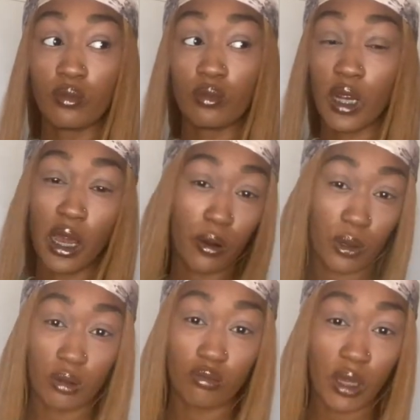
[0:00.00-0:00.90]
I don't
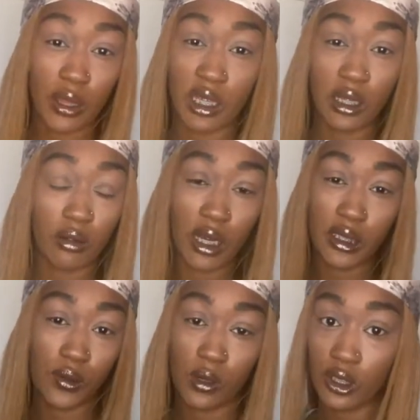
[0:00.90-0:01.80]
know. I think they were like
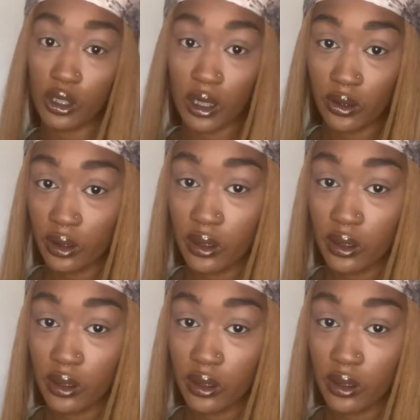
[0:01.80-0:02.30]
$200.